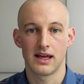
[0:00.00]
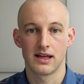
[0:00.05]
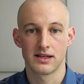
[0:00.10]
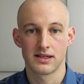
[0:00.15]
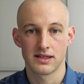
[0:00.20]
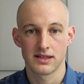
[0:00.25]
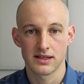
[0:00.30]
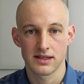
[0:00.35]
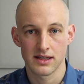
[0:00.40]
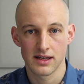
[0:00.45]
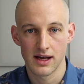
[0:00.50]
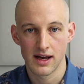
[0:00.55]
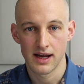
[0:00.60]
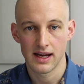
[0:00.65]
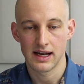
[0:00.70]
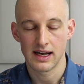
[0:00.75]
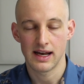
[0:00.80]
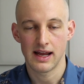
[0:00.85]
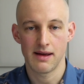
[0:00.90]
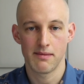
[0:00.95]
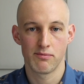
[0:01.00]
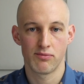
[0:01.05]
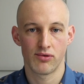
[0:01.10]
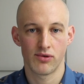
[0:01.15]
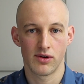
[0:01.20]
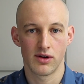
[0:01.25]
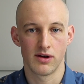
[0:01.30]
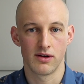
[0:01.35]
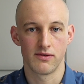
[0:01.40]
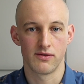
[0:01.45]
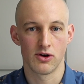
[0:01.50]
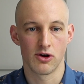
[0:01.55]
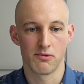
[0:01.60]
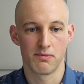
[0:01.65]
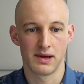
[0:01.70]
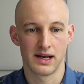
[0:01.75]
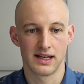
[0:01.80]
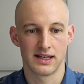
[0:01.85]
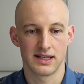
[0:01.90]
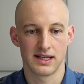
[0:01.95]
slightly improve your
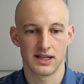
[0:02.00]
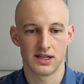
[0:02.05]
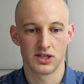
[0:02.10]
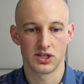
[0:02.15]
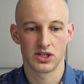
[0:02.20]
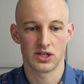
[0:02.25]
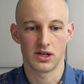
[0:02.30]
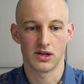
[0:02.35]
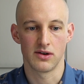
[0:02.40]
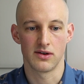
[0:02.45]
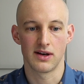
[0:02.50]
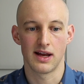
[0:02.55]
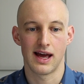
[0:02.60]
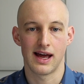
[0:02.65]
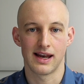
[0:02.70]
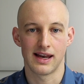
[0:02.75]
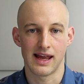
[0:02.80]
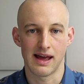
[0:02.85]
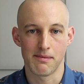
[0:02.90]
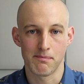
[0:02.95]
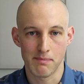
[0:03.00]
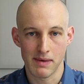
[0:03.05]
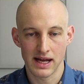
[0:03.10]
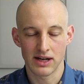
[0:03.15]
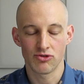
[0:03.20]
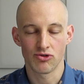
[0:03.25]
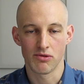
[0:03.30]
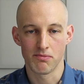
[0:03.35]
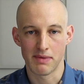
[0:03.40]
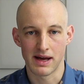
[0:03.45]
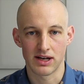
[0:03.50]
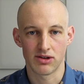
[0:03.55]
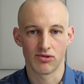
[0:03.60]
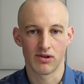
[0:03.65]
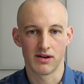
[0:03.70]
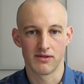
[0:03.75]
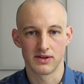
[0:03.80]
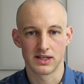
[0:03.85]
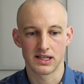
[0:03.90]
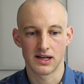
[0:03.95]
ability to shoot and get better and better
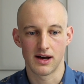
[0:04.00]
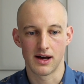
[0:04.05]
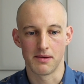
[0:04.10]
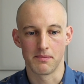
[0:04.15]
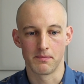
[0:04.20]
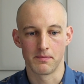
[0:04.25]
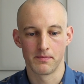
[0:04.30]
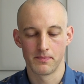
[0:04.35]
over time.